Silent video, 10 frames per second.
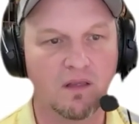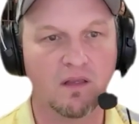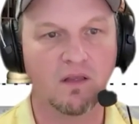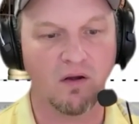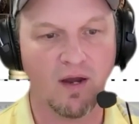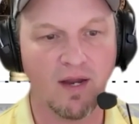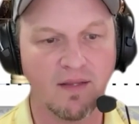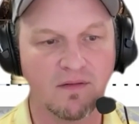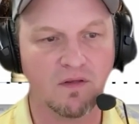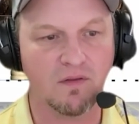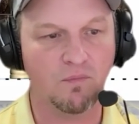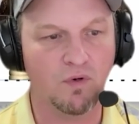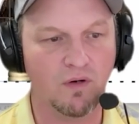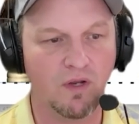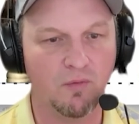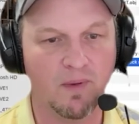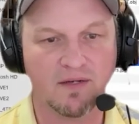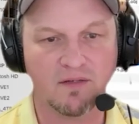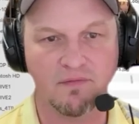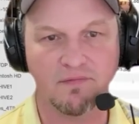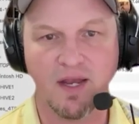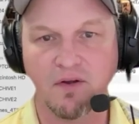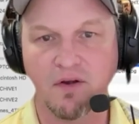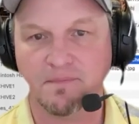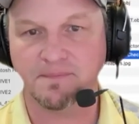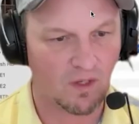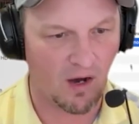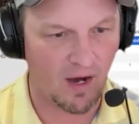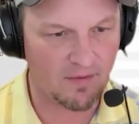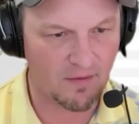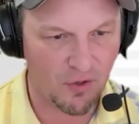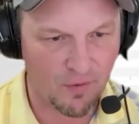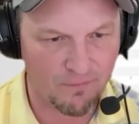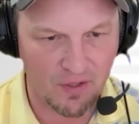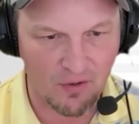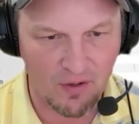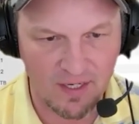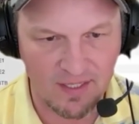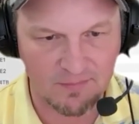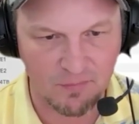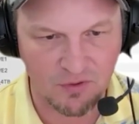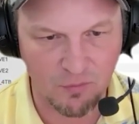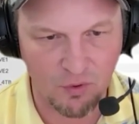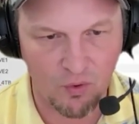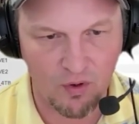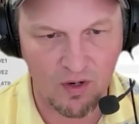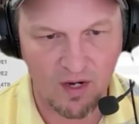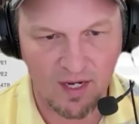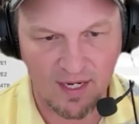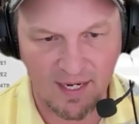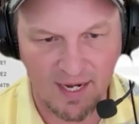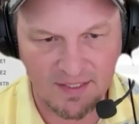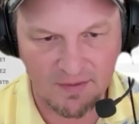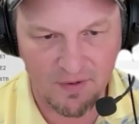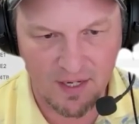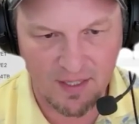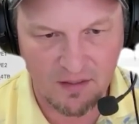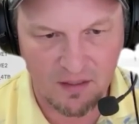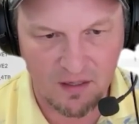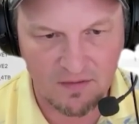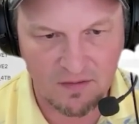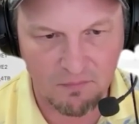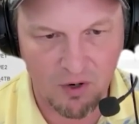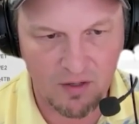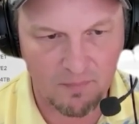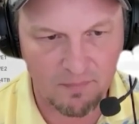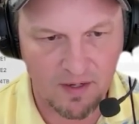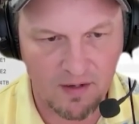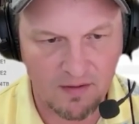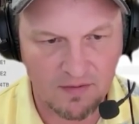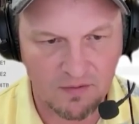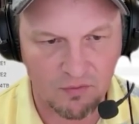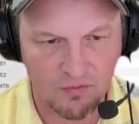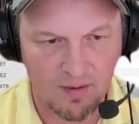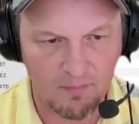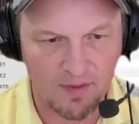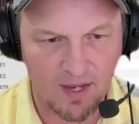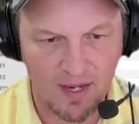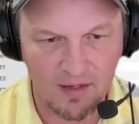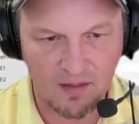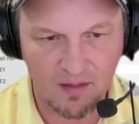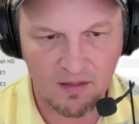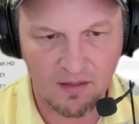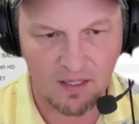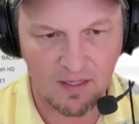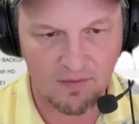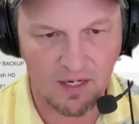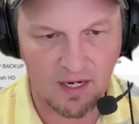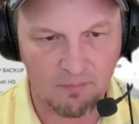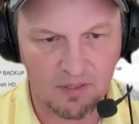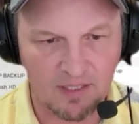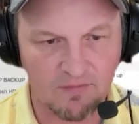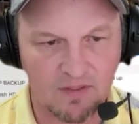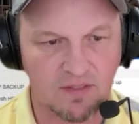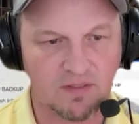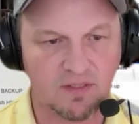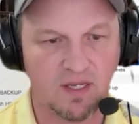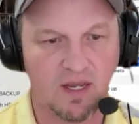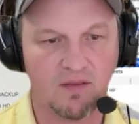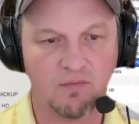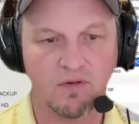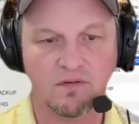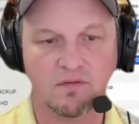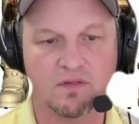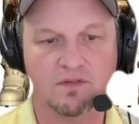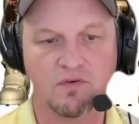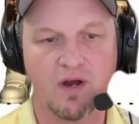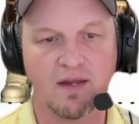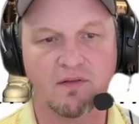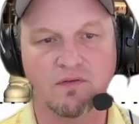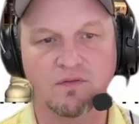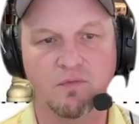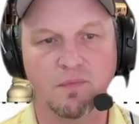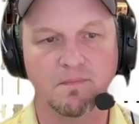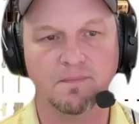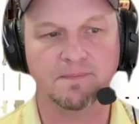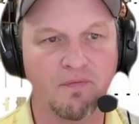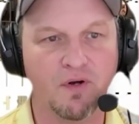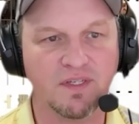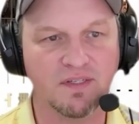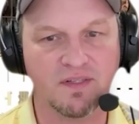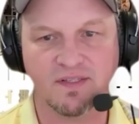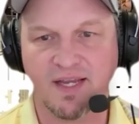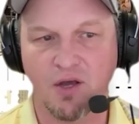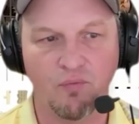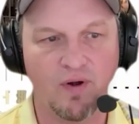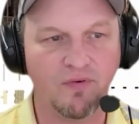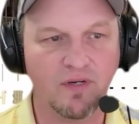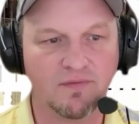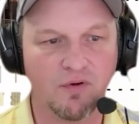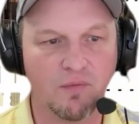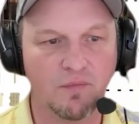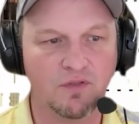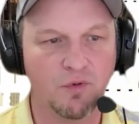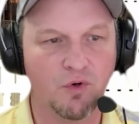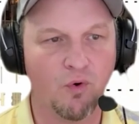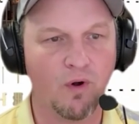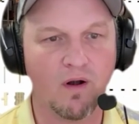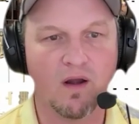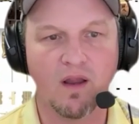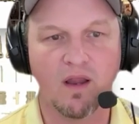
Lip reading: All right, so then we'll go back to the Finder. All right, the third figure is Mazumu Core, and I did find some markup there, so we'll grab that. And then I believe this is the other one, so let's crack those open. First is the scale reference for Mazumu Core.